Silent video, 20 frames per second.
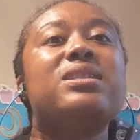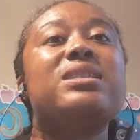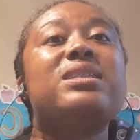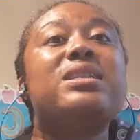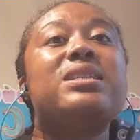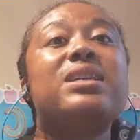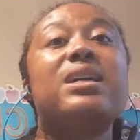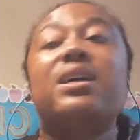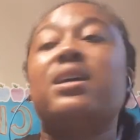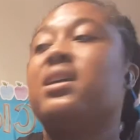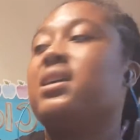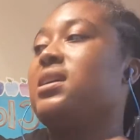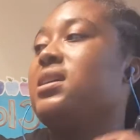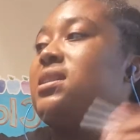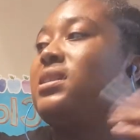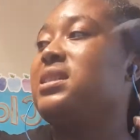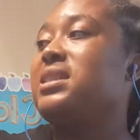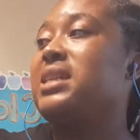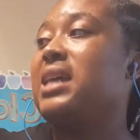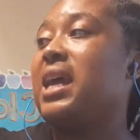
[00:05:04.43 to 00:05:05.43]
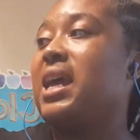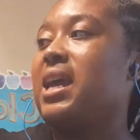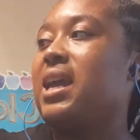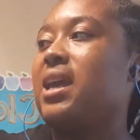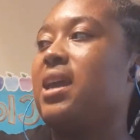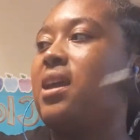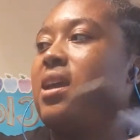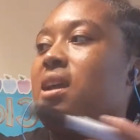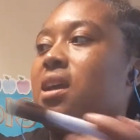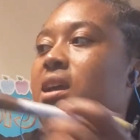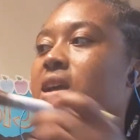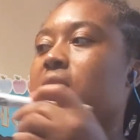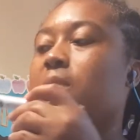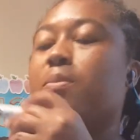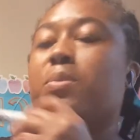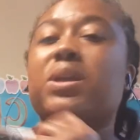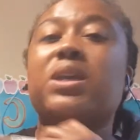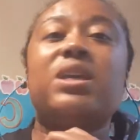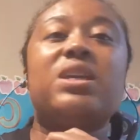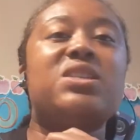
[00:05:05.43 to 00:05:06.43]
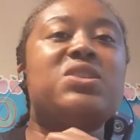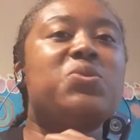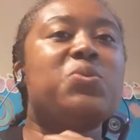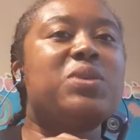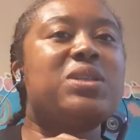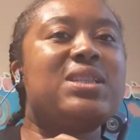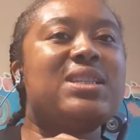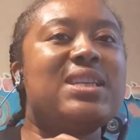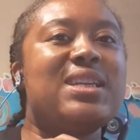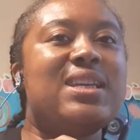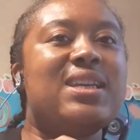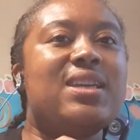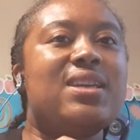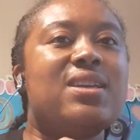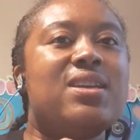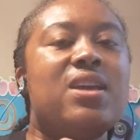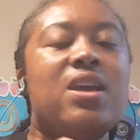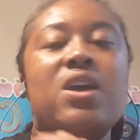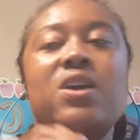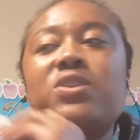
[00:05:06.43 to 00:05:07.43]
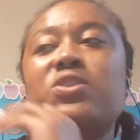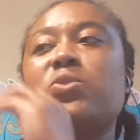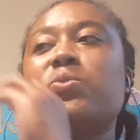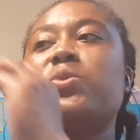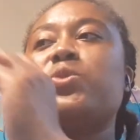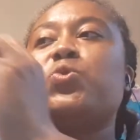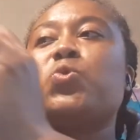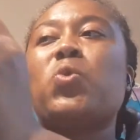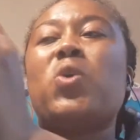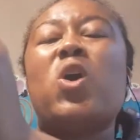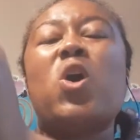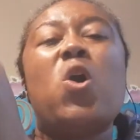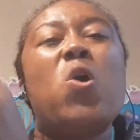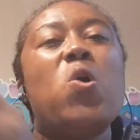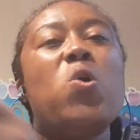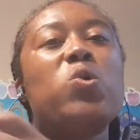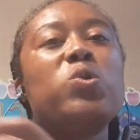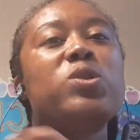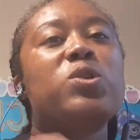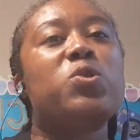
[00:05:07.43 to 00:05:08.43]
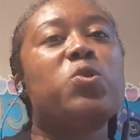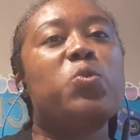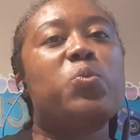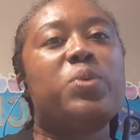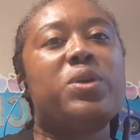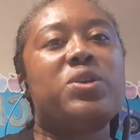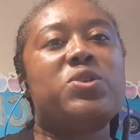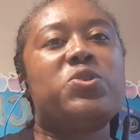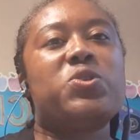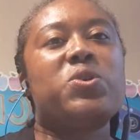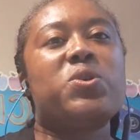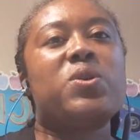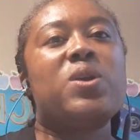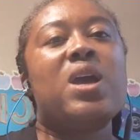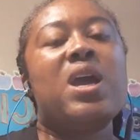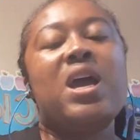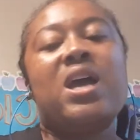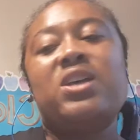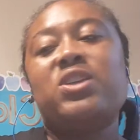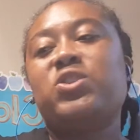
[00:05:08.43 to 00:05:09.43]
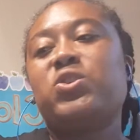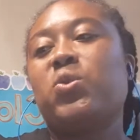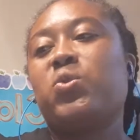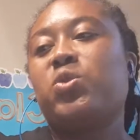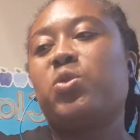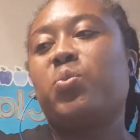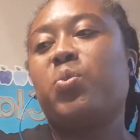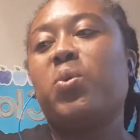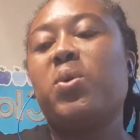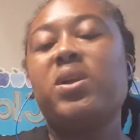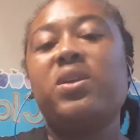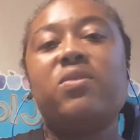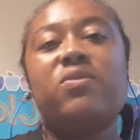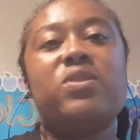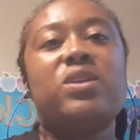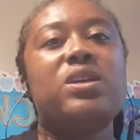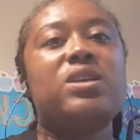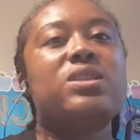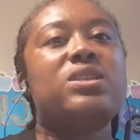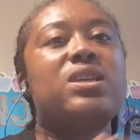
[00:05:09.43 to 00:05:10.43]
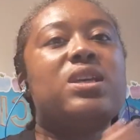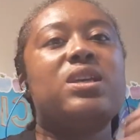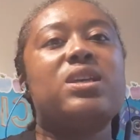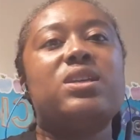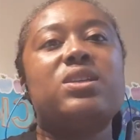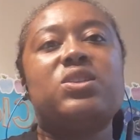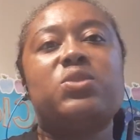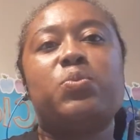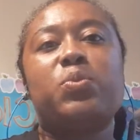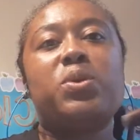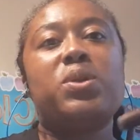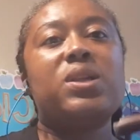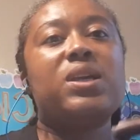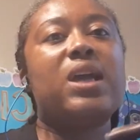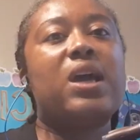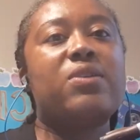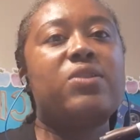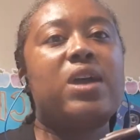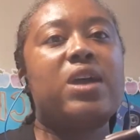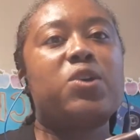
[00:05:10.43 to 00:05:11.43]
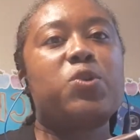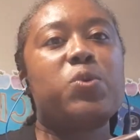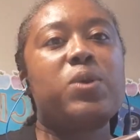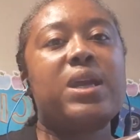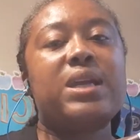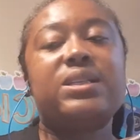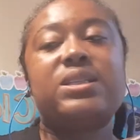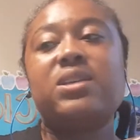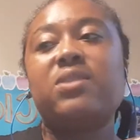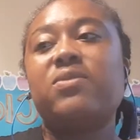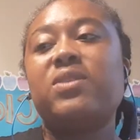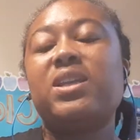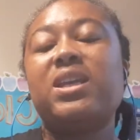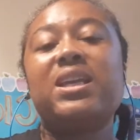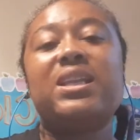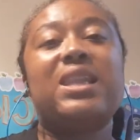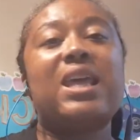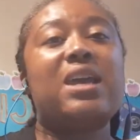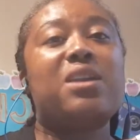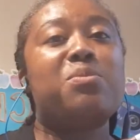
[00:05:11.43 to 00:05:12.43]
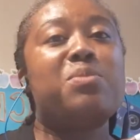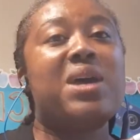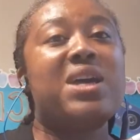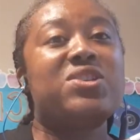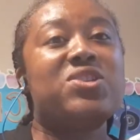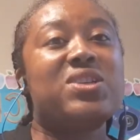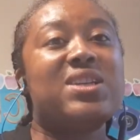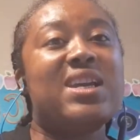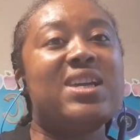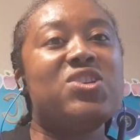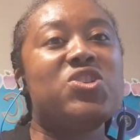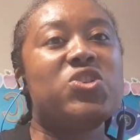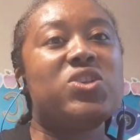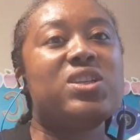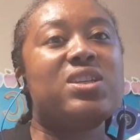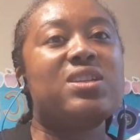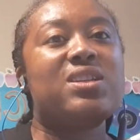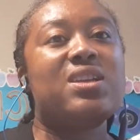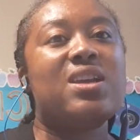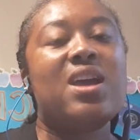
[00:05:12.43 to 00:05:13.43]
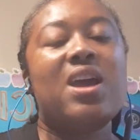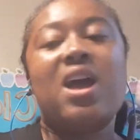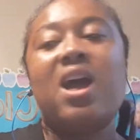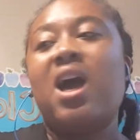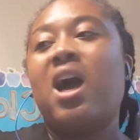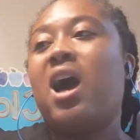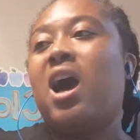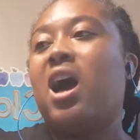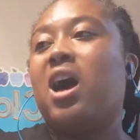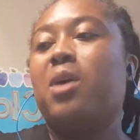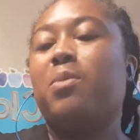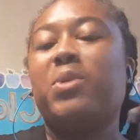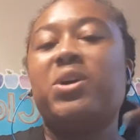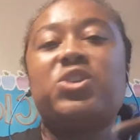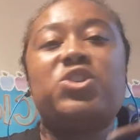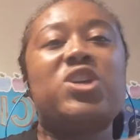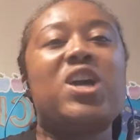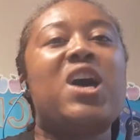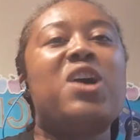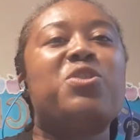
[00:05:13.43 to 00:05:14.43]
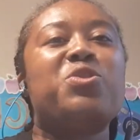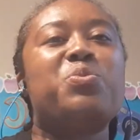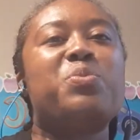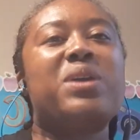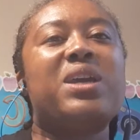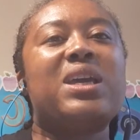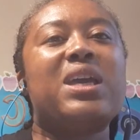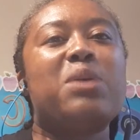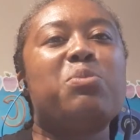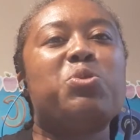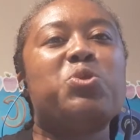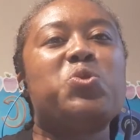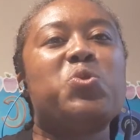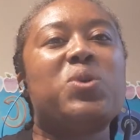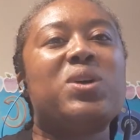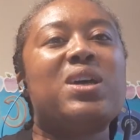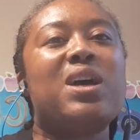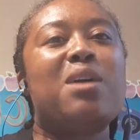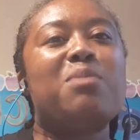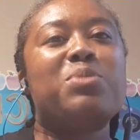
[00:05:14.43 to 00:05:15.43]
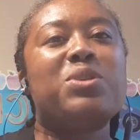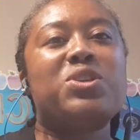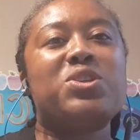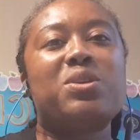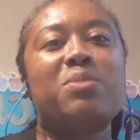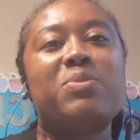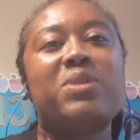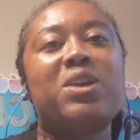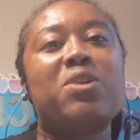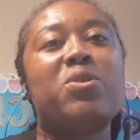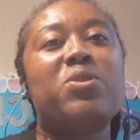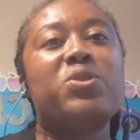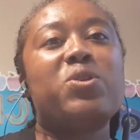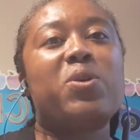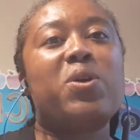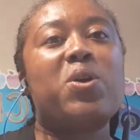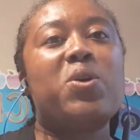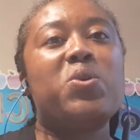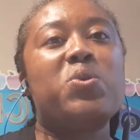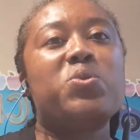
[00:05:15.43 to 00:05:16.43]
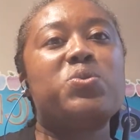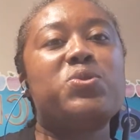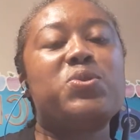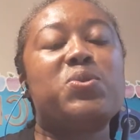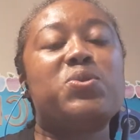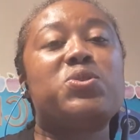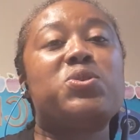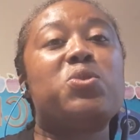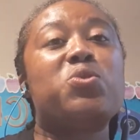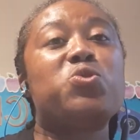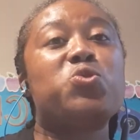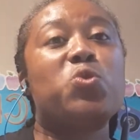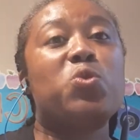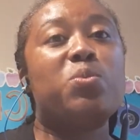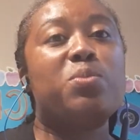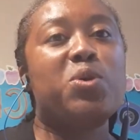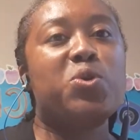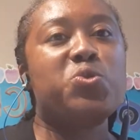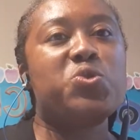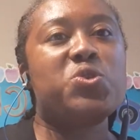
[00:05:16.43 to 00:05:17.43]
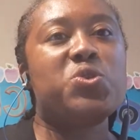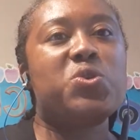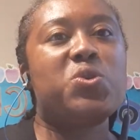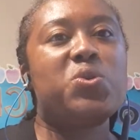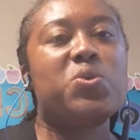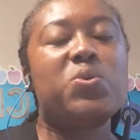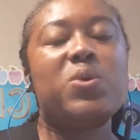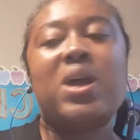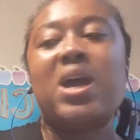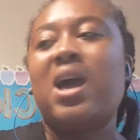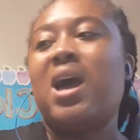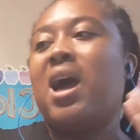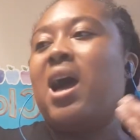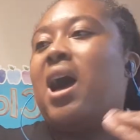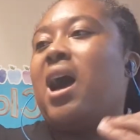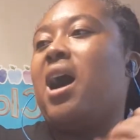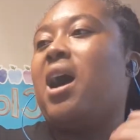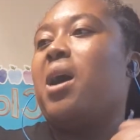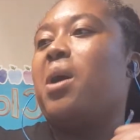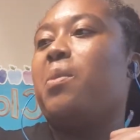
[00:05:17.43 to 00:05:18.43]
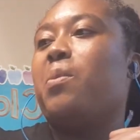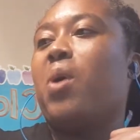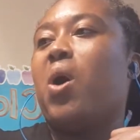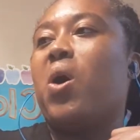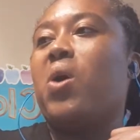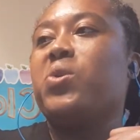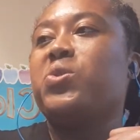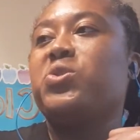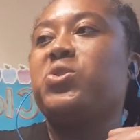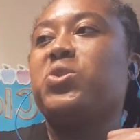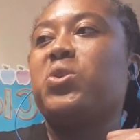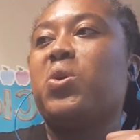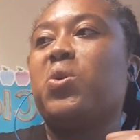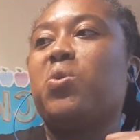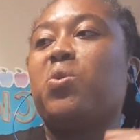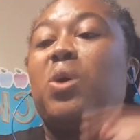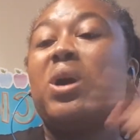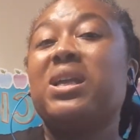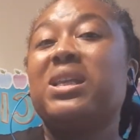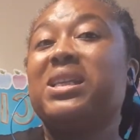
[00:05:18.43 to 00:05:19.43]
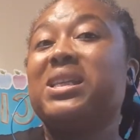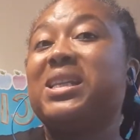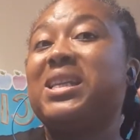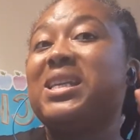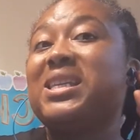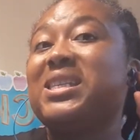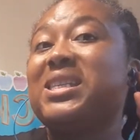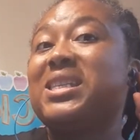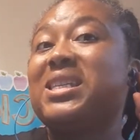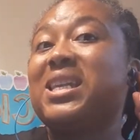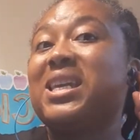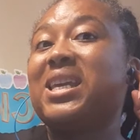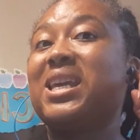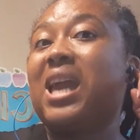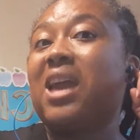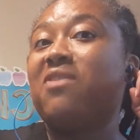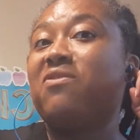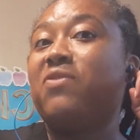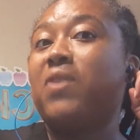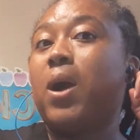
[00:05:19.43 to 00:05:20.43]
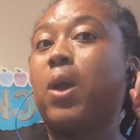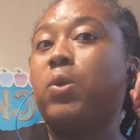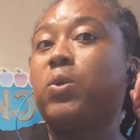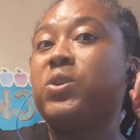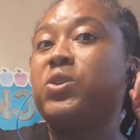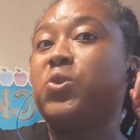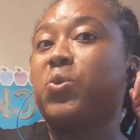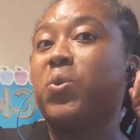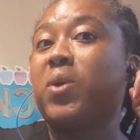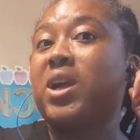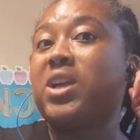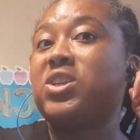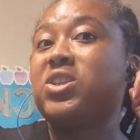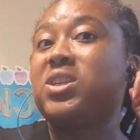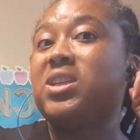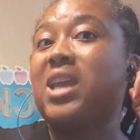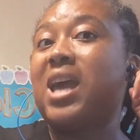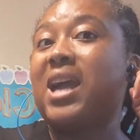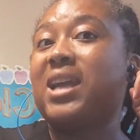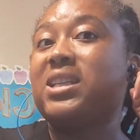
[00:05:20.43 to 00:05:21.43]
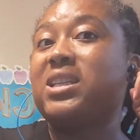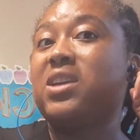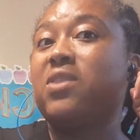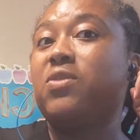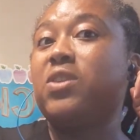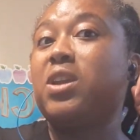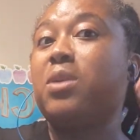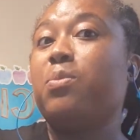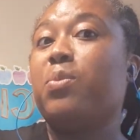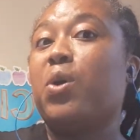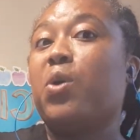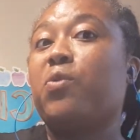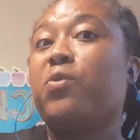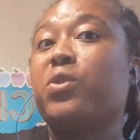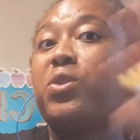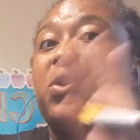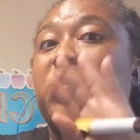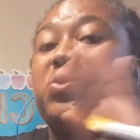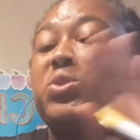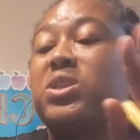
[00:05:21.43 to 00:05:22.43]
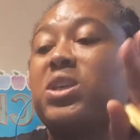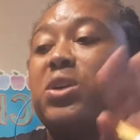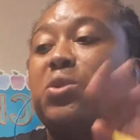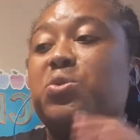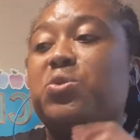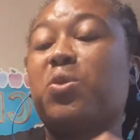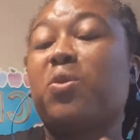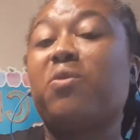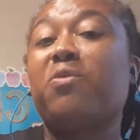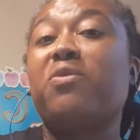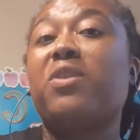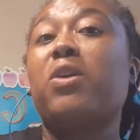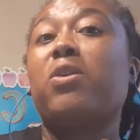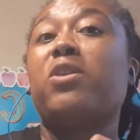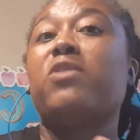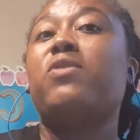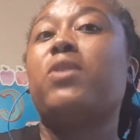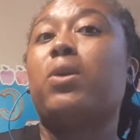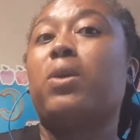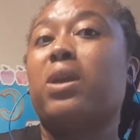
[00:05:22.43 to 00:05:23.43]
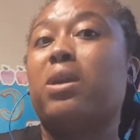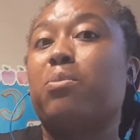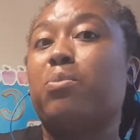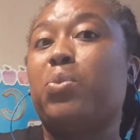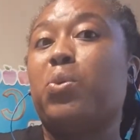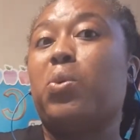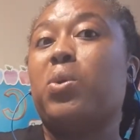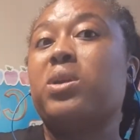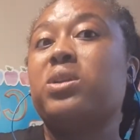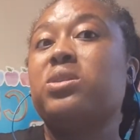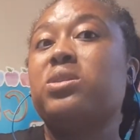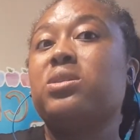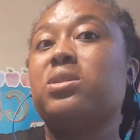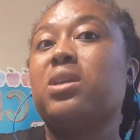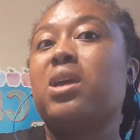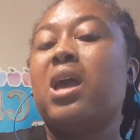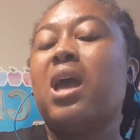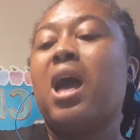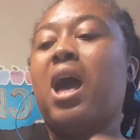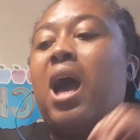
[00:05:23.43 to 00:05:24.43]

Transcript: d, day begins with D. So we drew a whole little picture. So the point of this is pulling out that creativity and that imagination, a child being able to accomplish something on their own, so social, emotional, also listening and following direction activity. Both of those skills are very, very important.